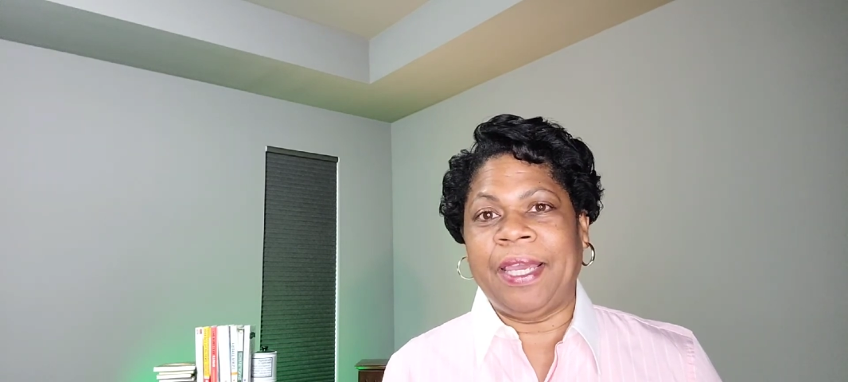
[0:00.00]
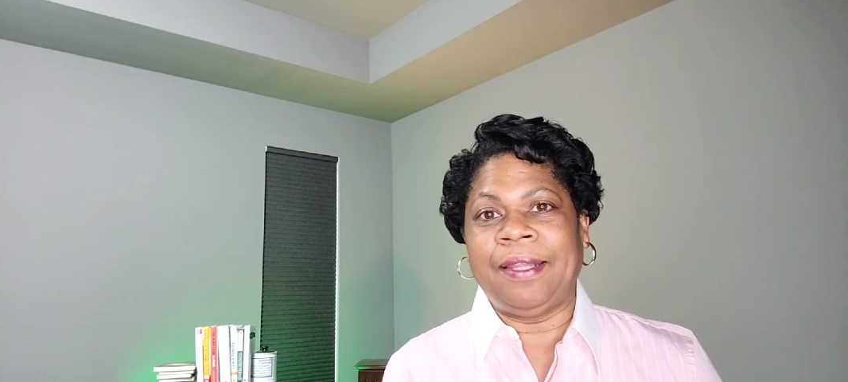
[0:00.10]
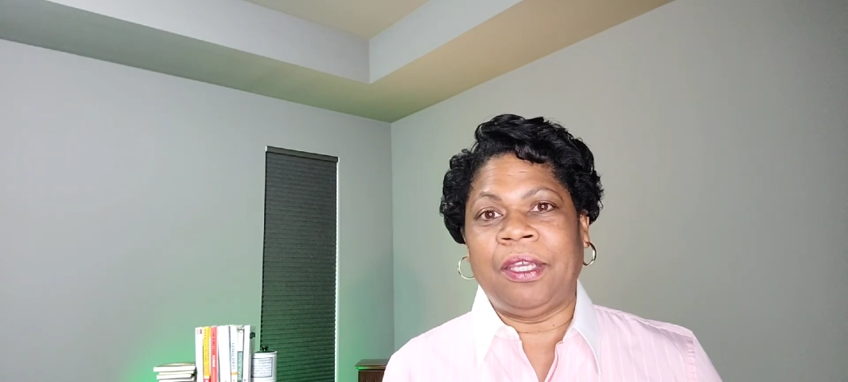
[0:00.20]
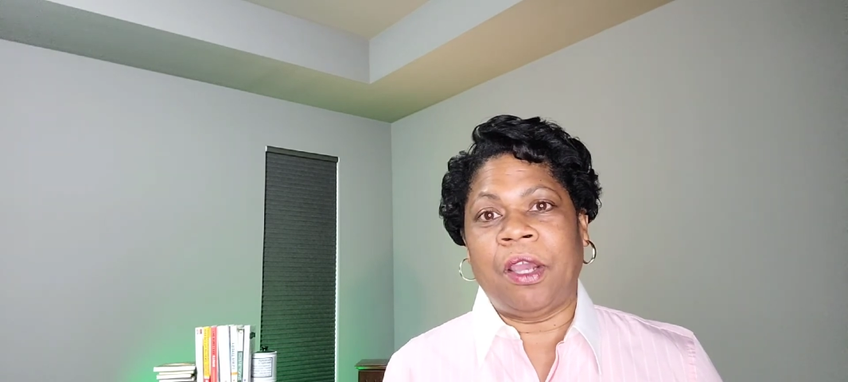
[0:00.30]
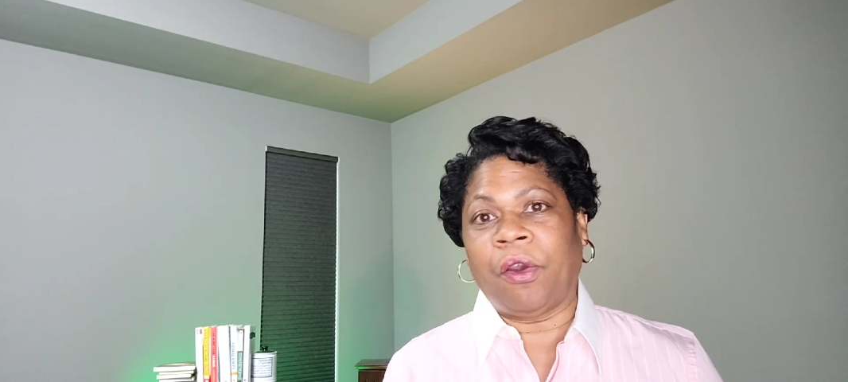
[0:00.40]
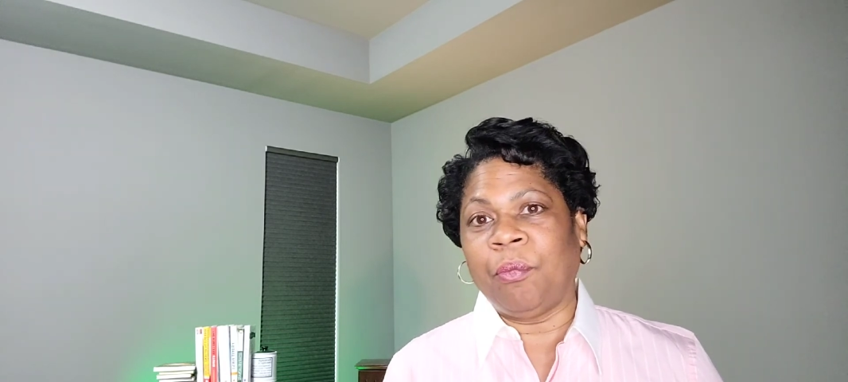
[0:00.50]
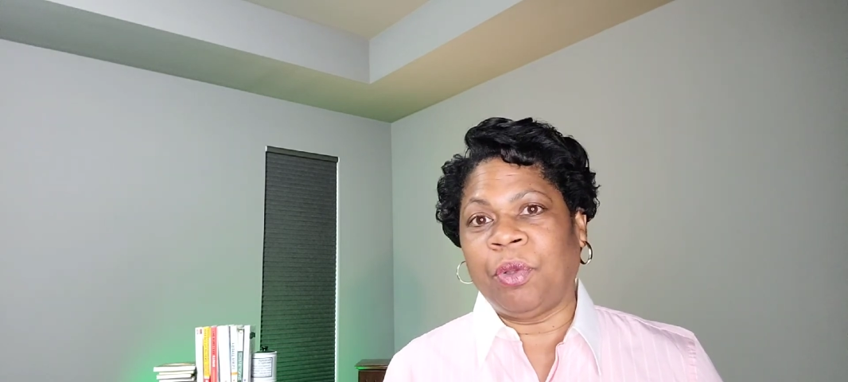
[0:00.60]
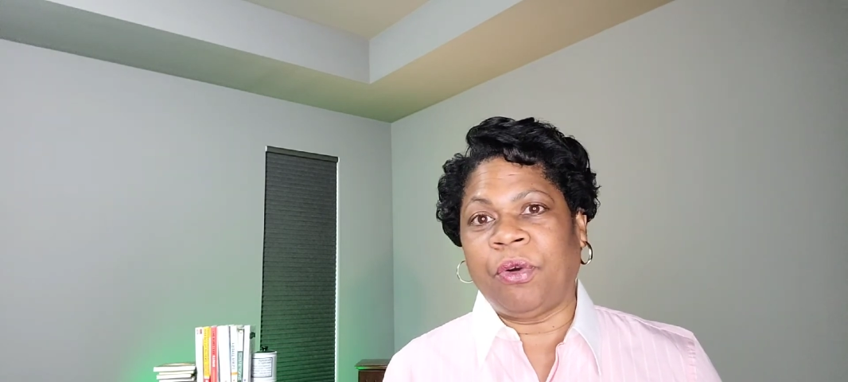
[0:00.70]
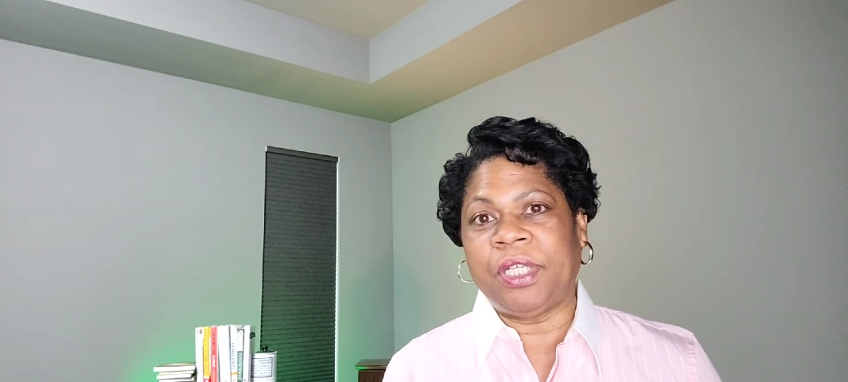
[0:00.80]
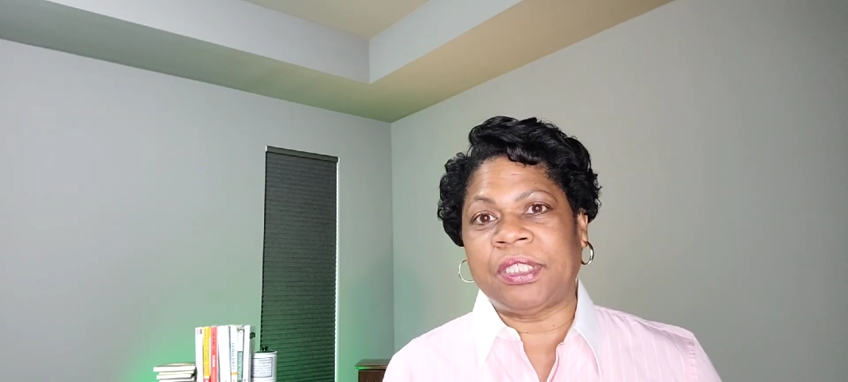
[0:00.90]
in the younger
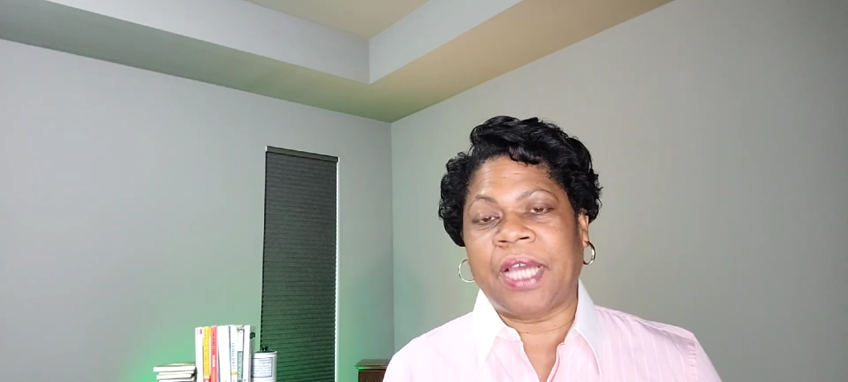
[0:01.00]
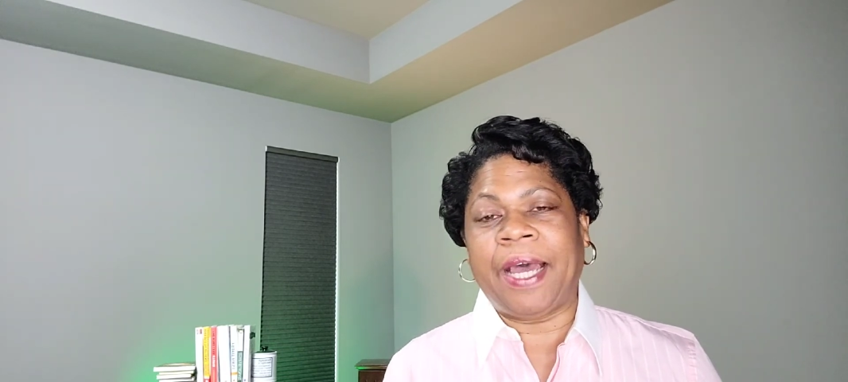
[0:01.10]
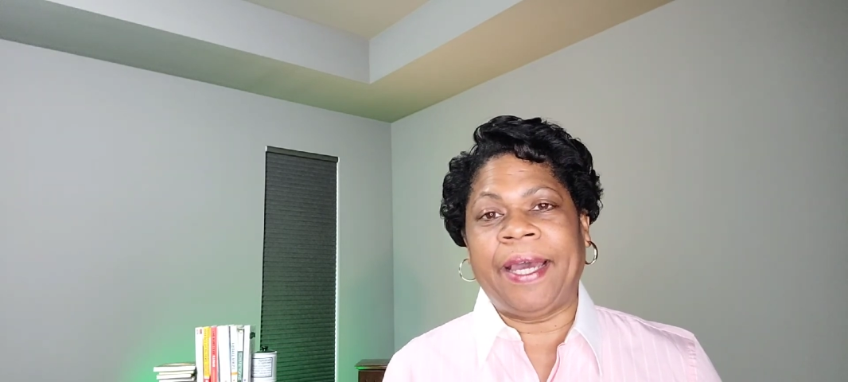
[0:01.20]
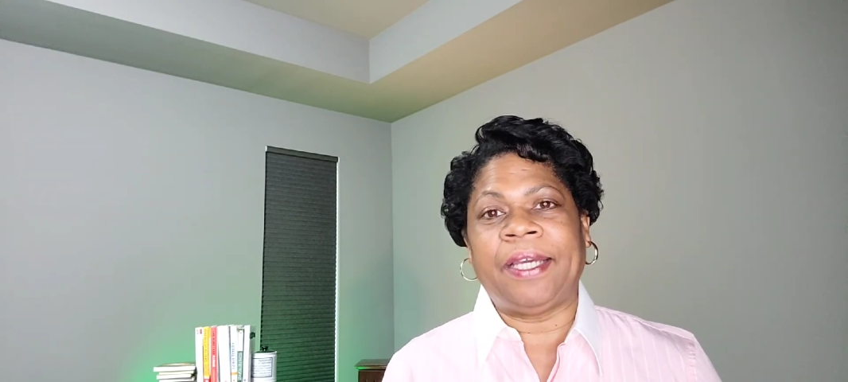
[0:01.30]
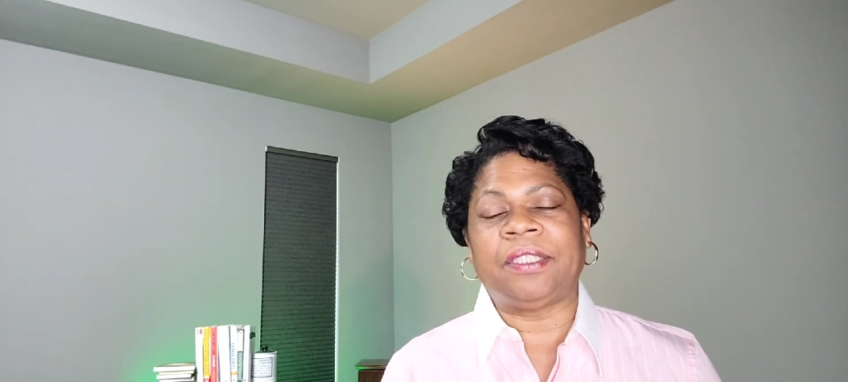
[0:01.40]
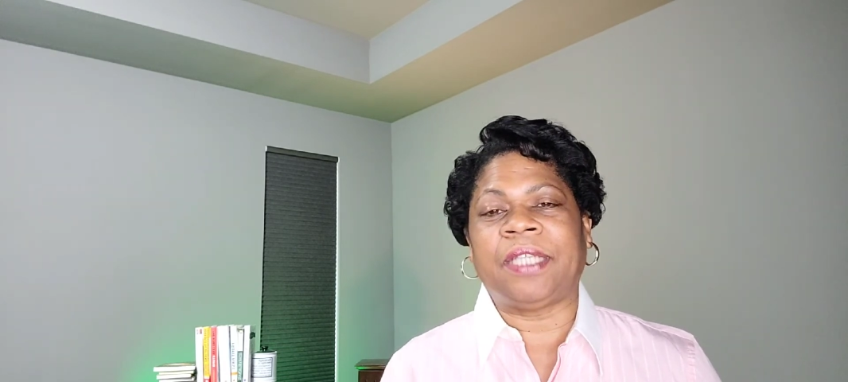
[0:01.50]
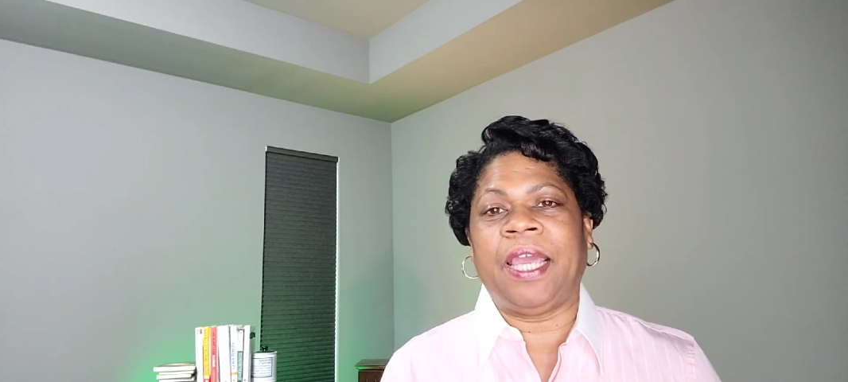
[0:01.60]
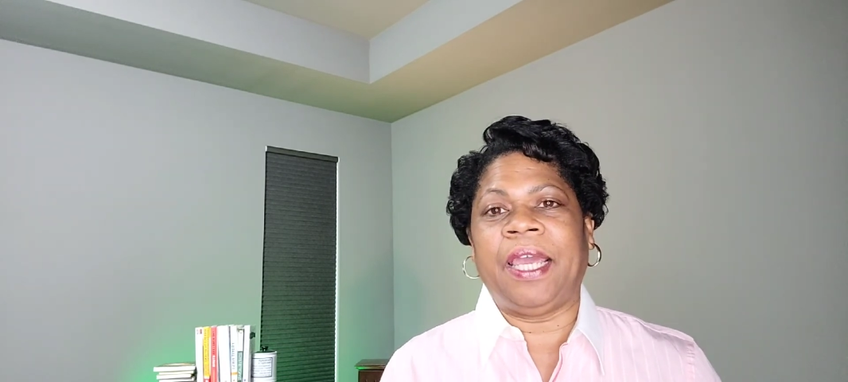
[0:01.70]
employees' eyes,